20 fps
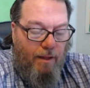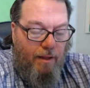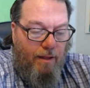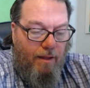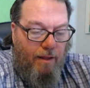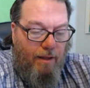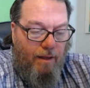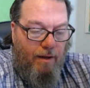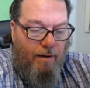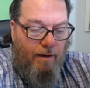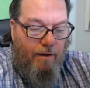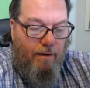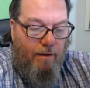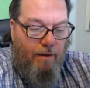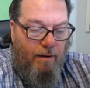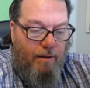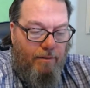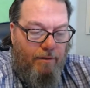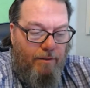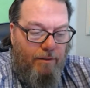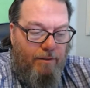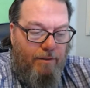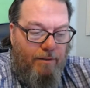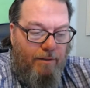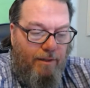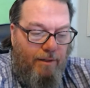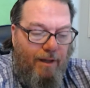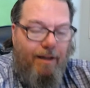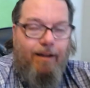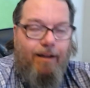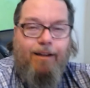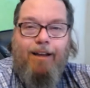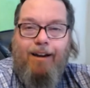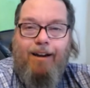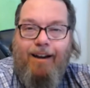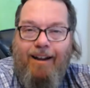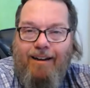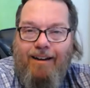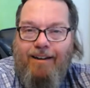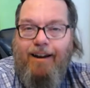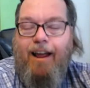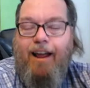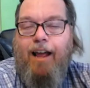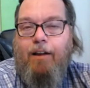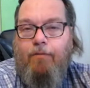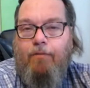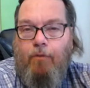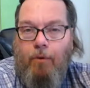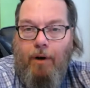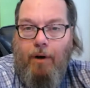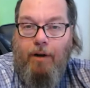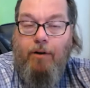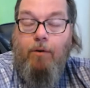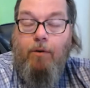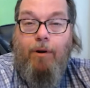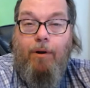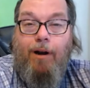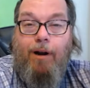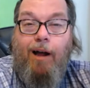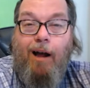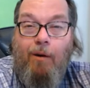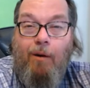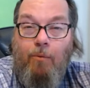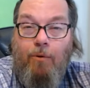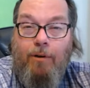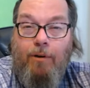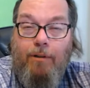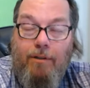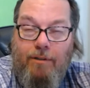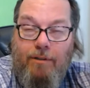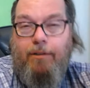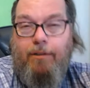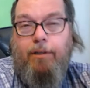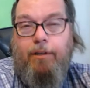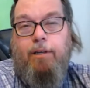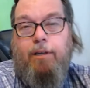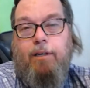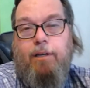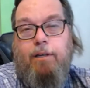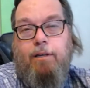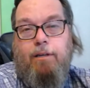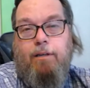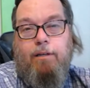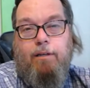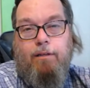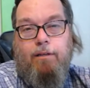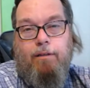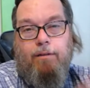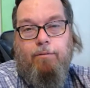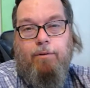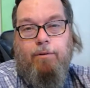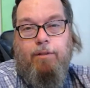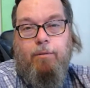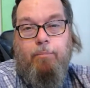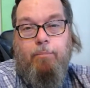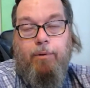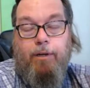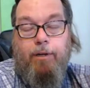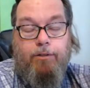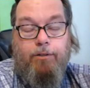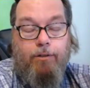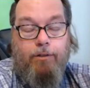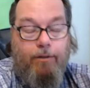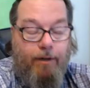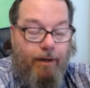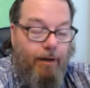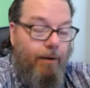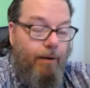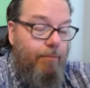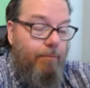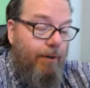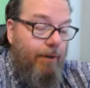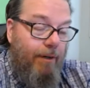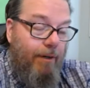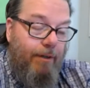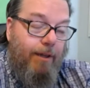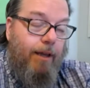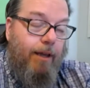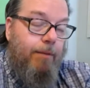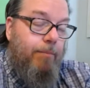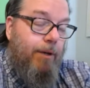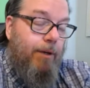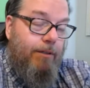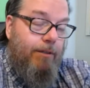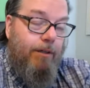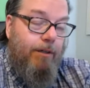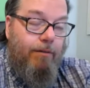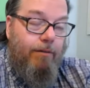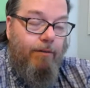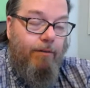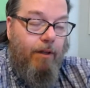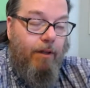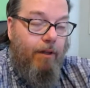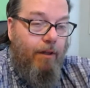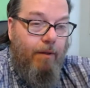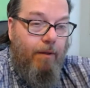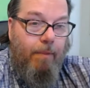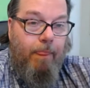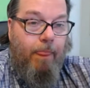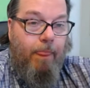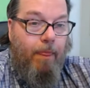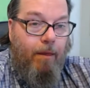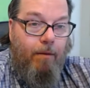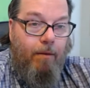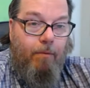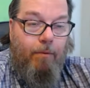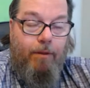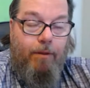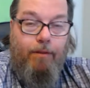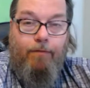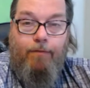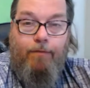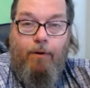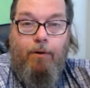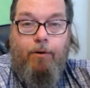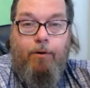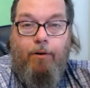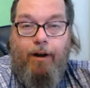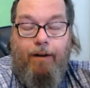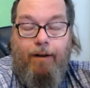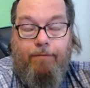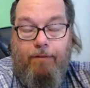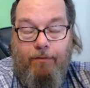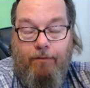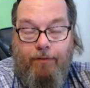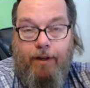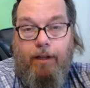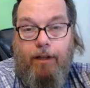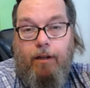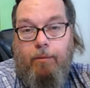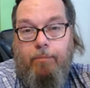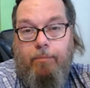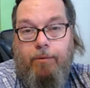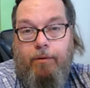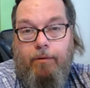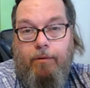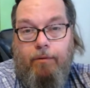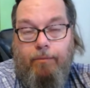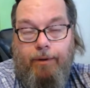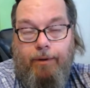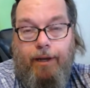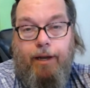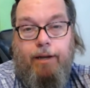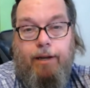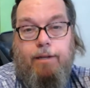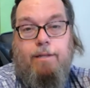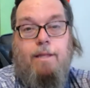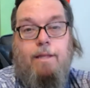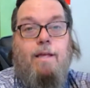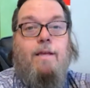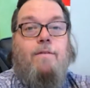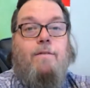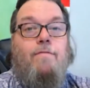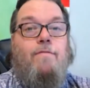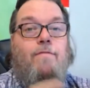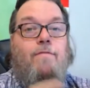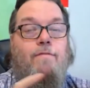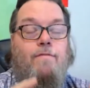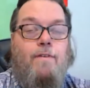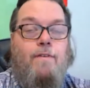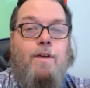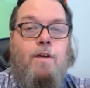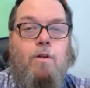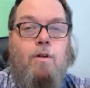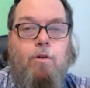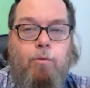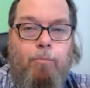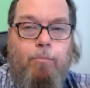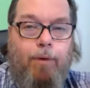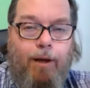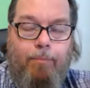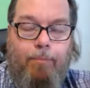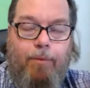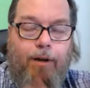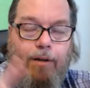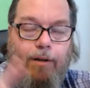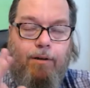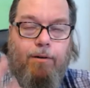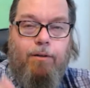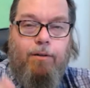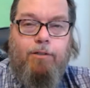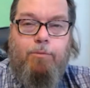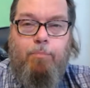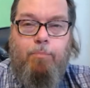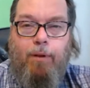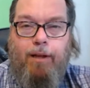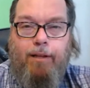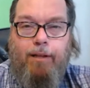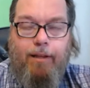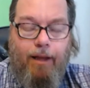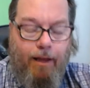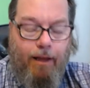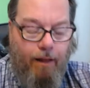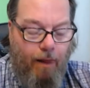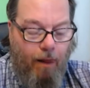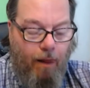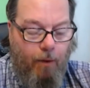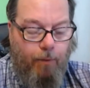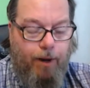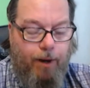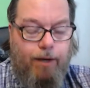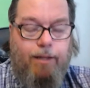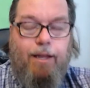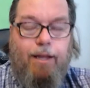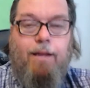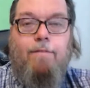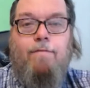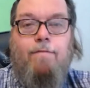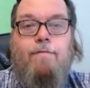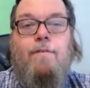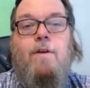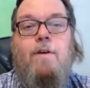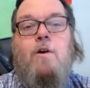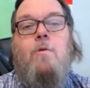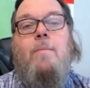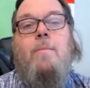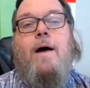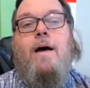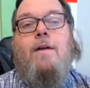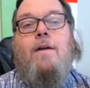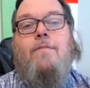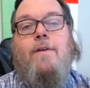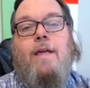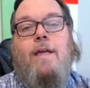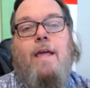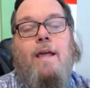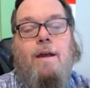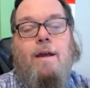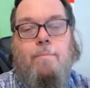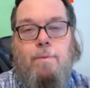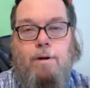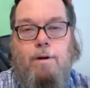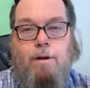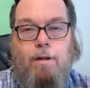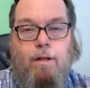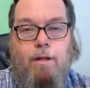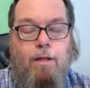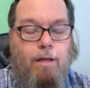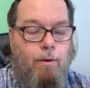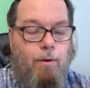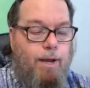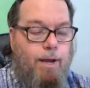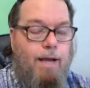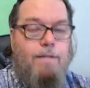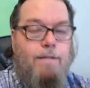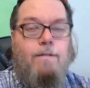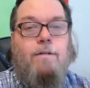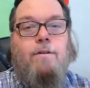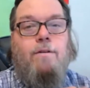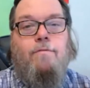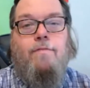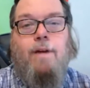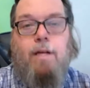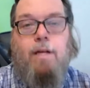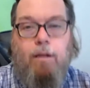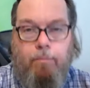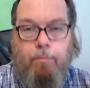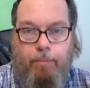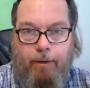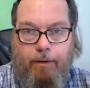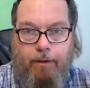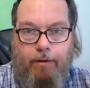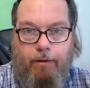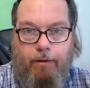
And uh, just I kind of had a knack for it. I knew what I wanted to see when the picture, and I'm going to date myself, when the photograph developed. We had to take film. I'm not going to explain that. We had to take film out of a camera. And we had to develop it.